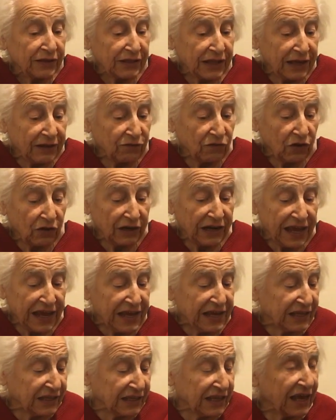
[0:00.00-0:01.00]
They were
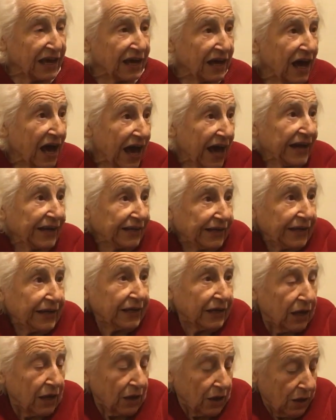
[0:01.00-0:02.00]
laying there
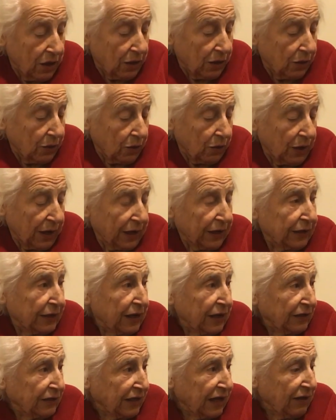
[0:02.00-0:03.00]
hiding,
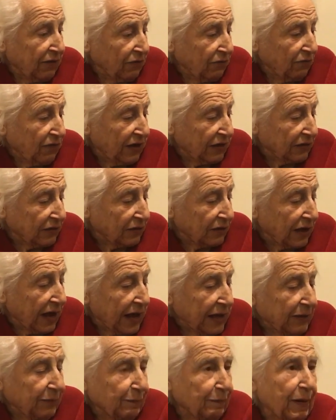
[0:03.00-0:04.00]
and they went
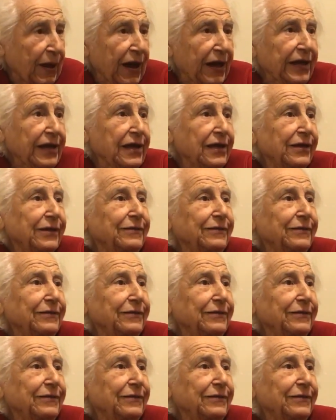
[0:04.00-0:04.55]
right by.